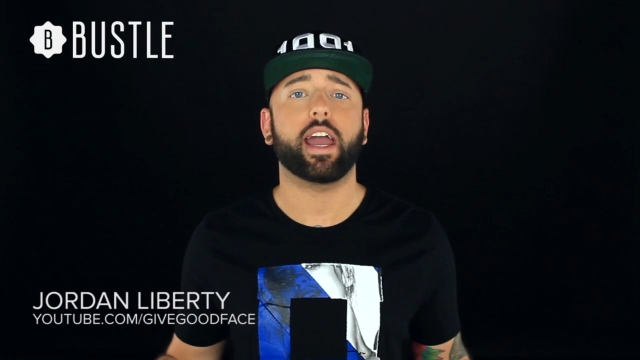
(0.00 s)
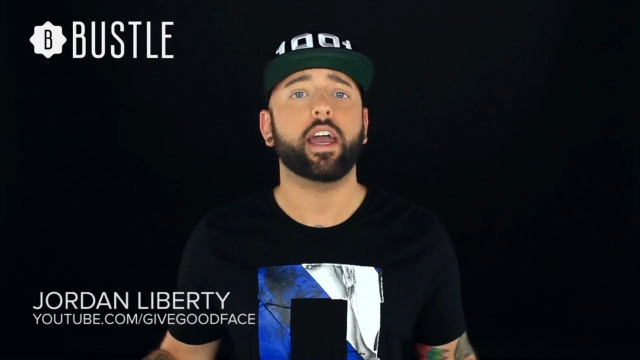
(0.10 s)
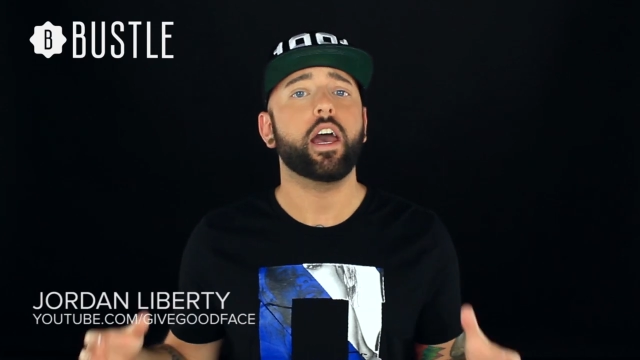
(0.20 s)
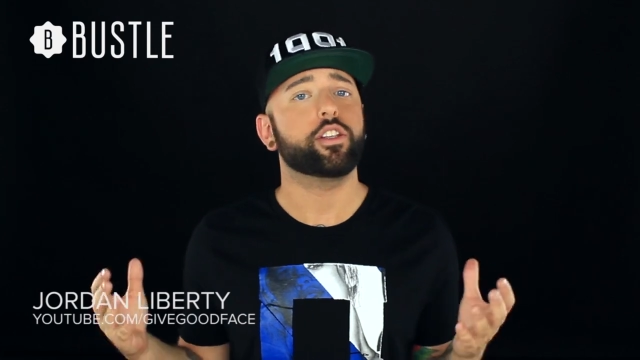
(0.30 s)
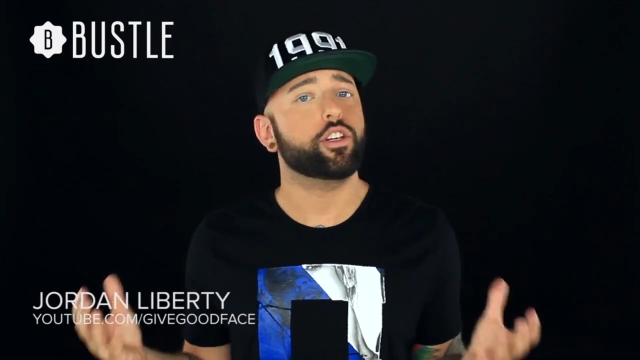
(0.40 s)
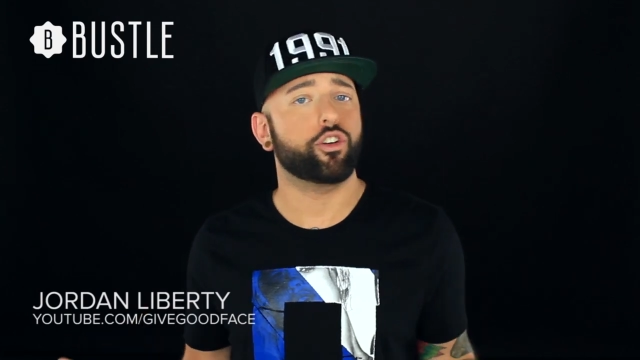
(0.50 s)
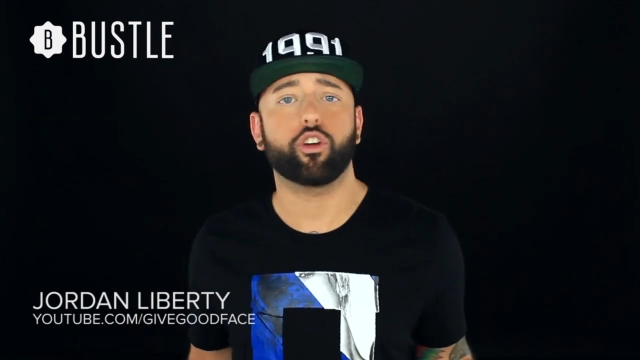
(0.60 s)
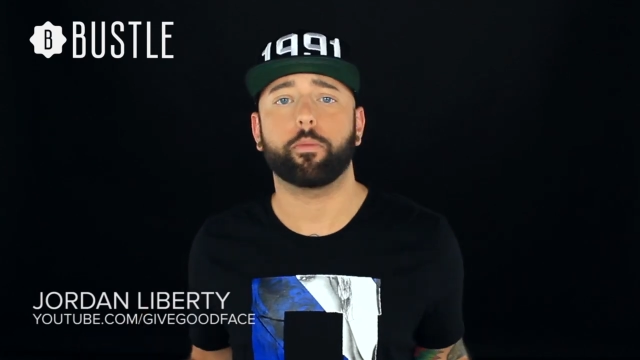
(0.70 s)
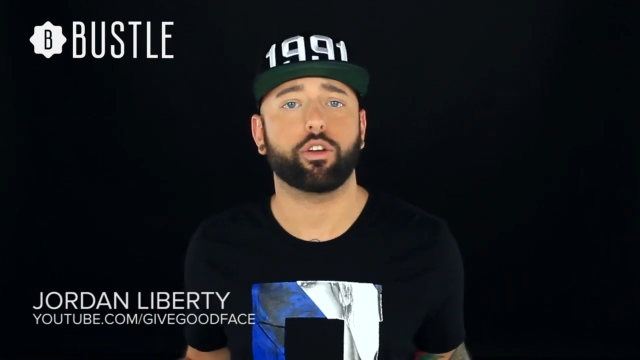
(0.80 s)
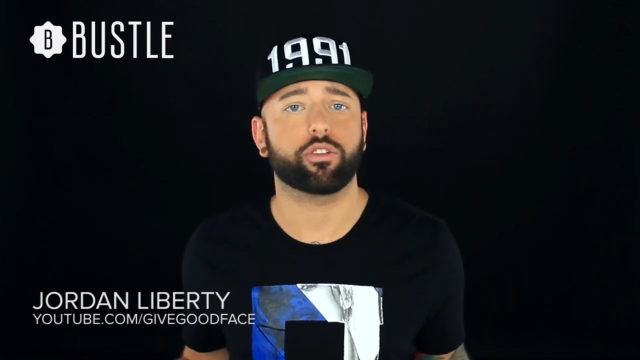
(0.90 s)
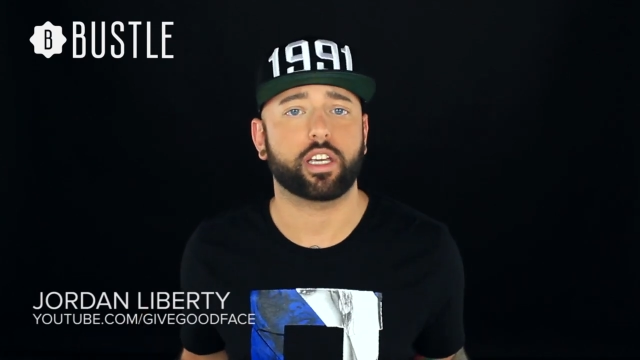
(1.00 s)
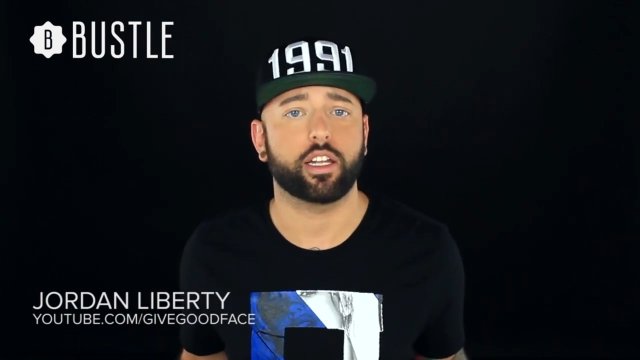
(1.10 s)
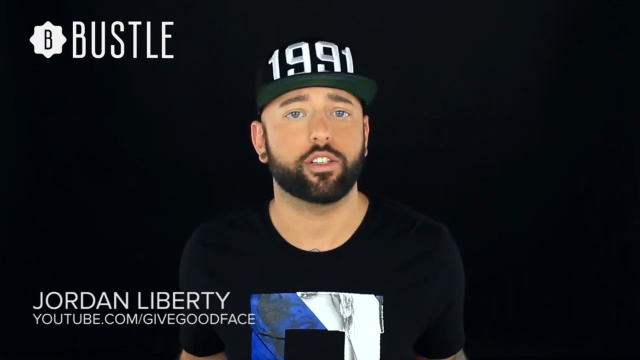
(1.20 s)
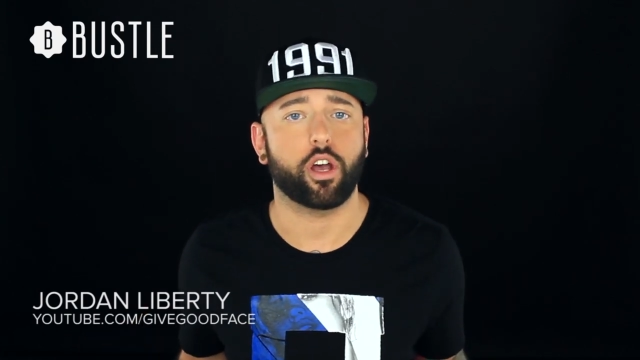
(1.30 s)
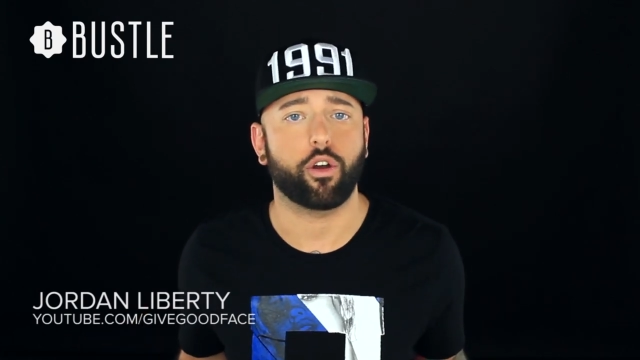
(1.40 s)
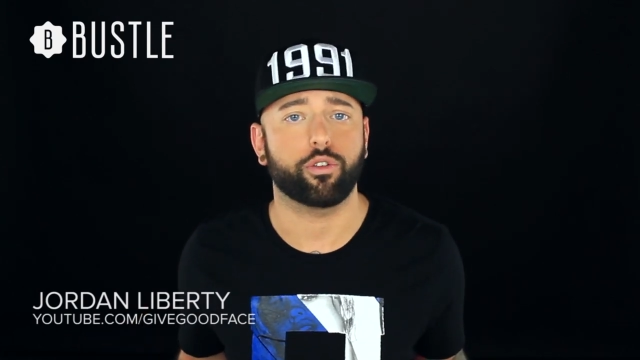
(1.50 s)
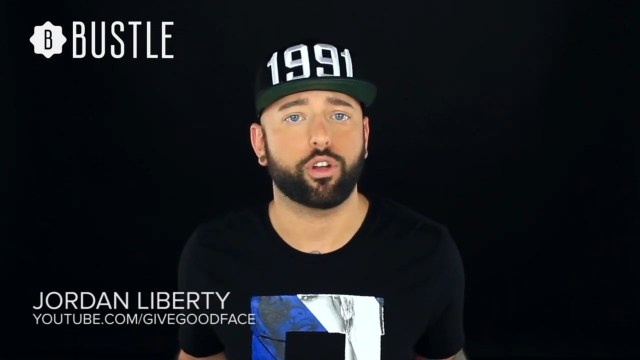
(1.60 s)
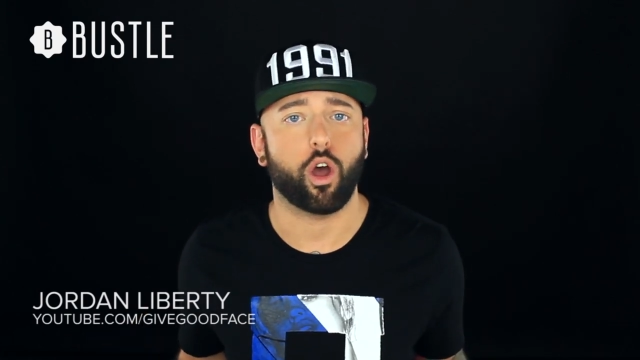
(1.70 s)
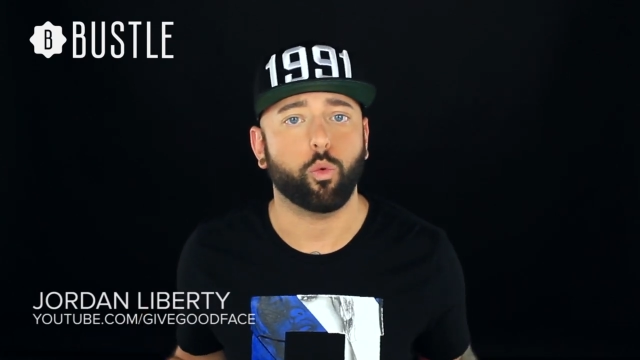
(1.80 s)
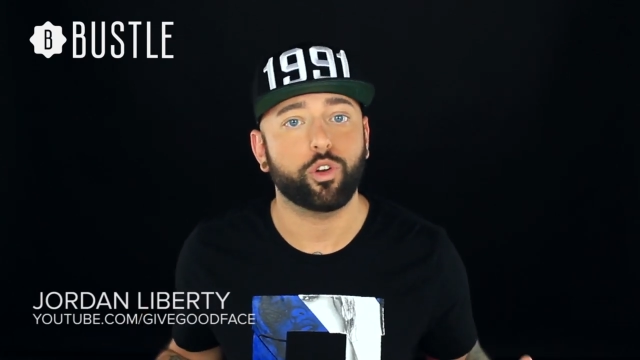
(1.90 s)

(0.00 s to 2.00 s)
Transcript: way to determine your skin's undertone,